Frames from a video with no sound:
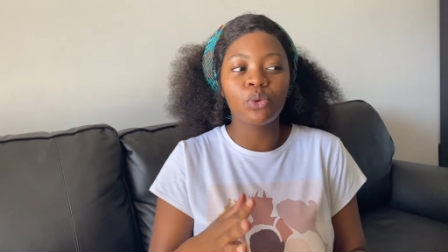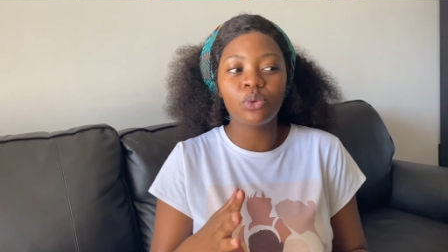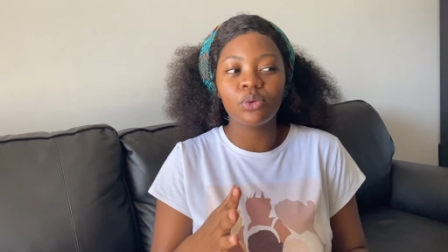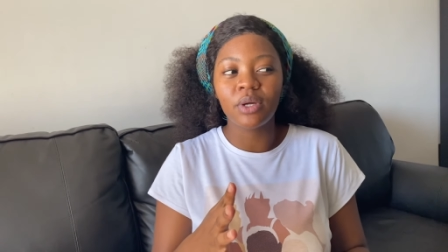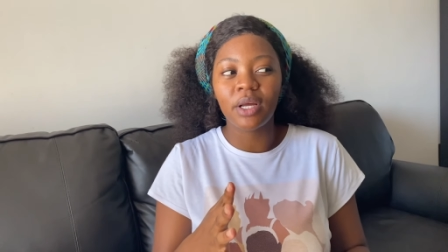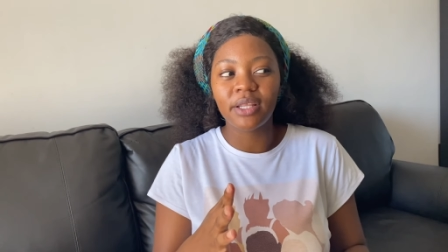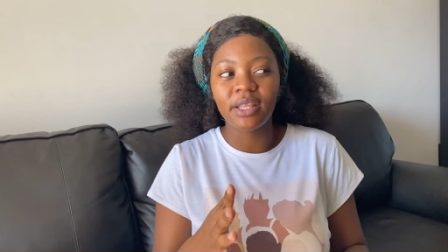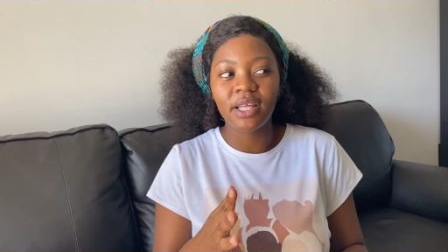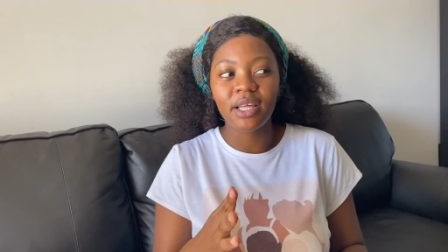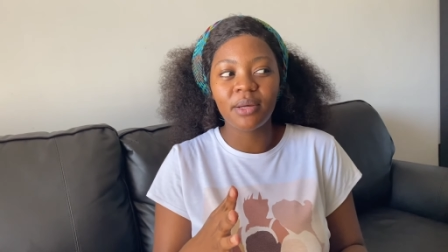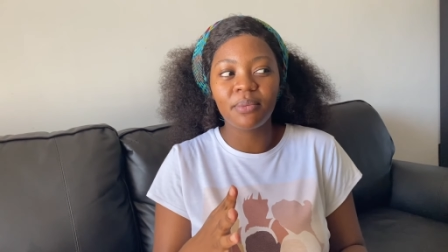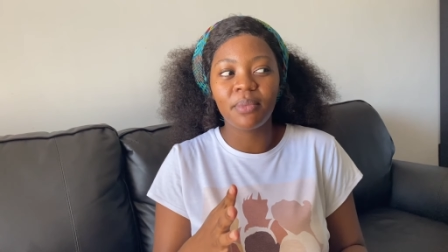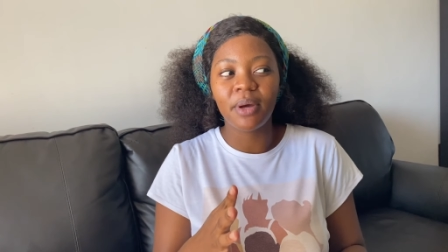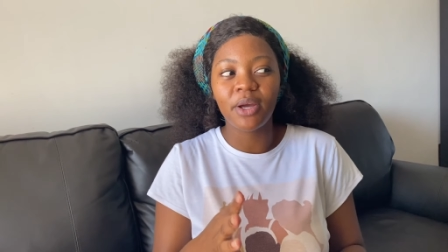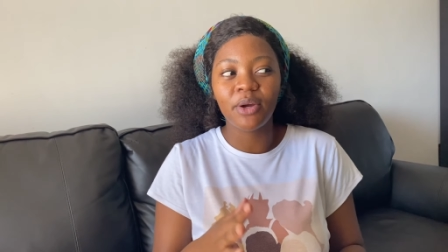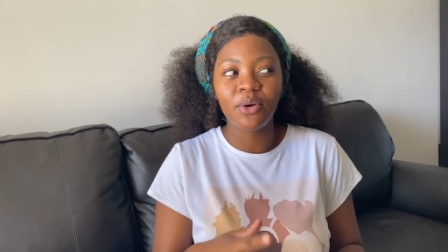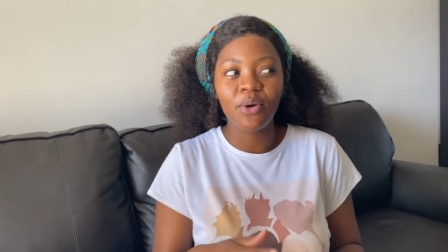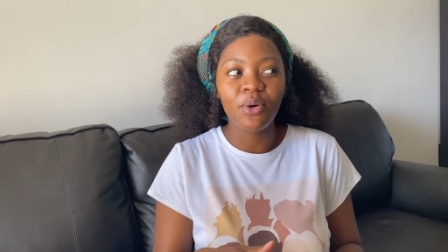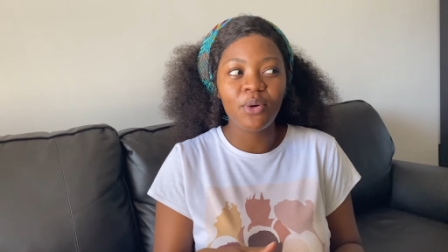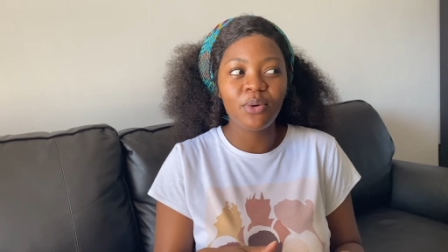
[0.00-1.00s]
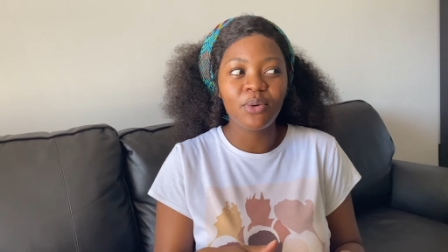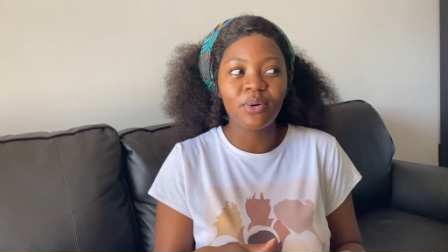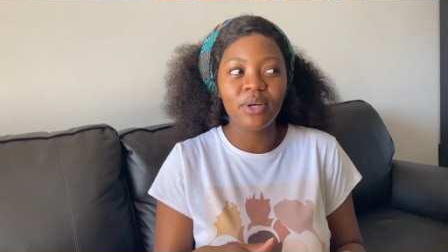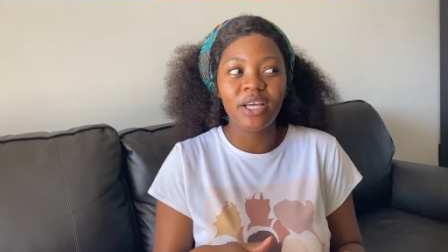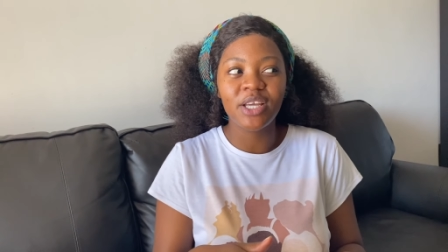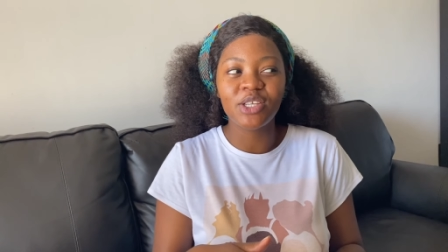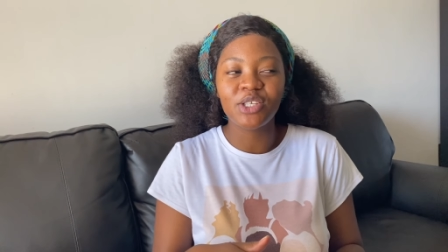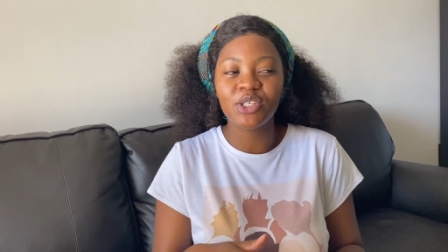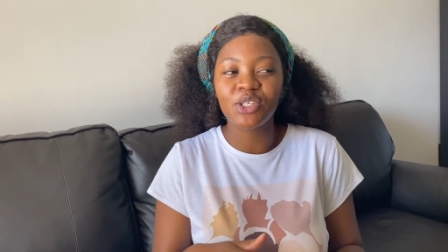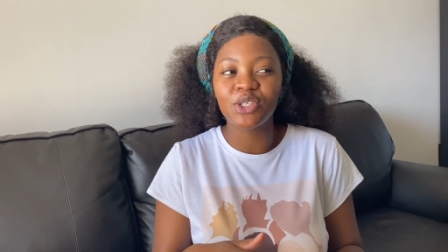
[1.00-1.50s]
I think
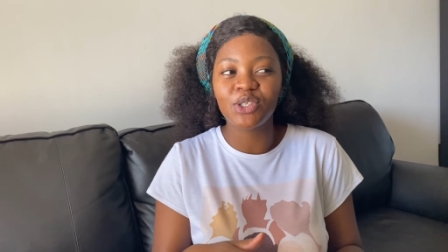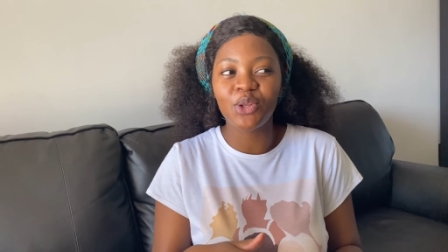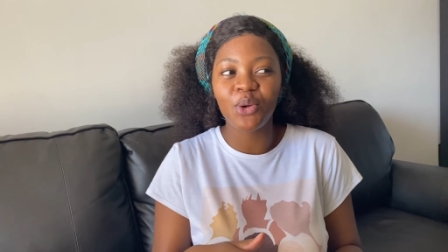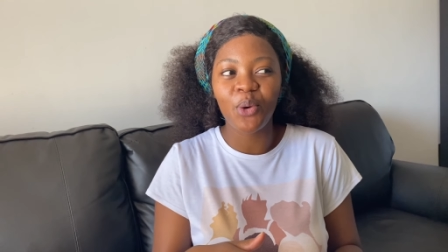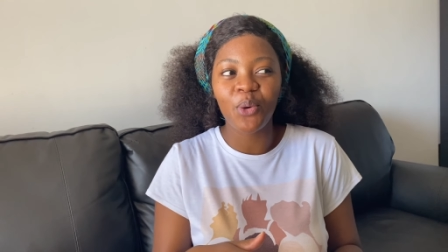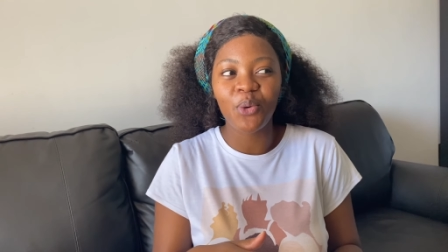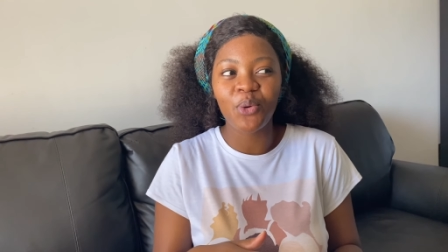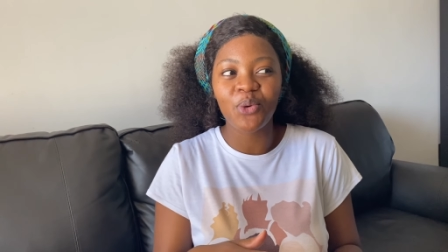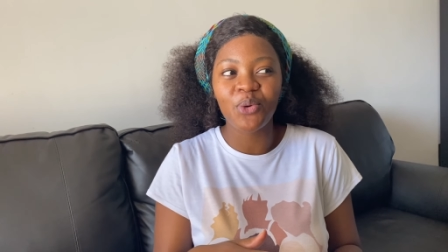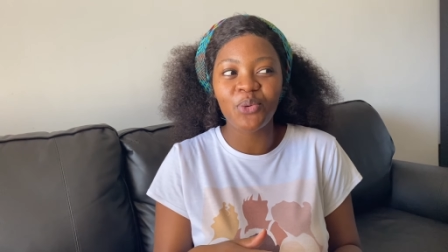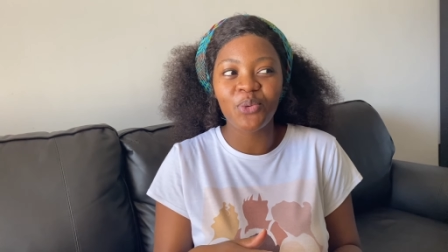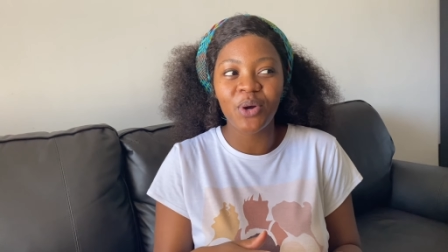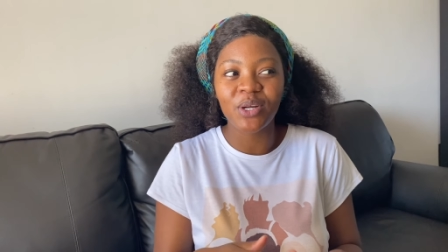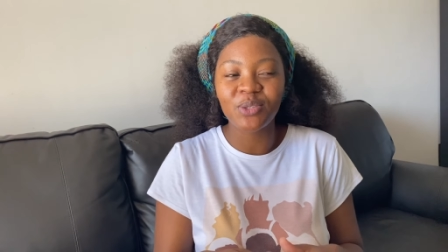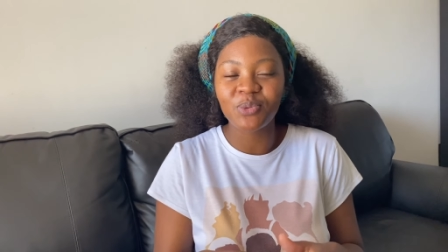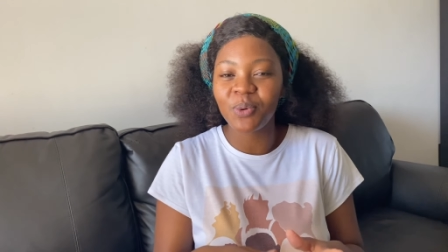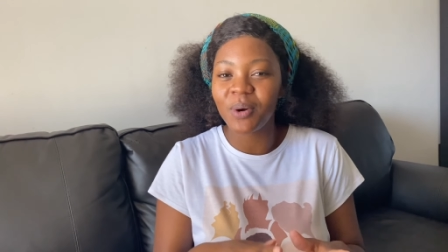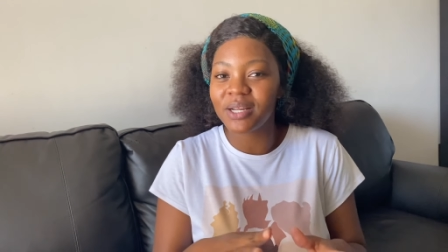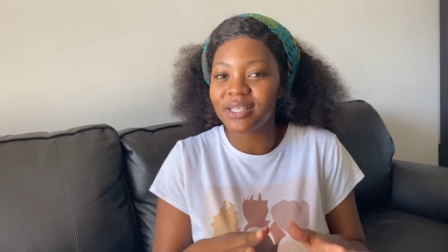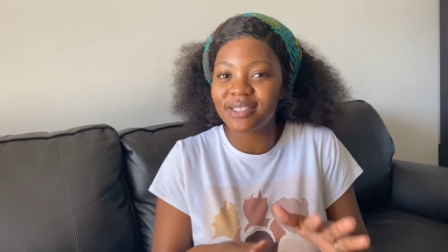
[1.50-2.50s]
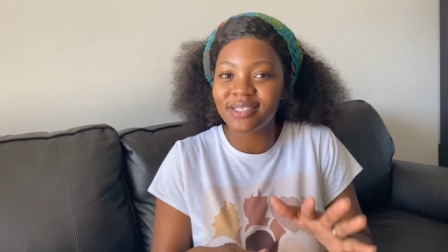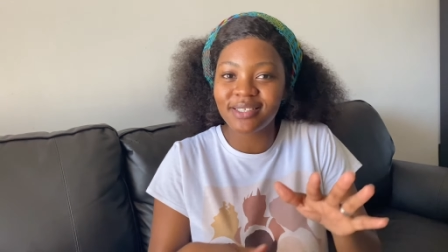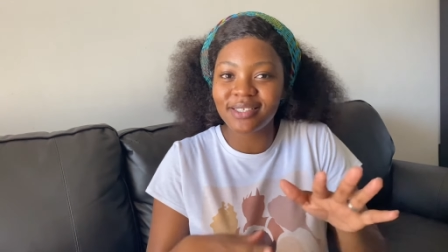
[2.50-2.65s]
microhisto what what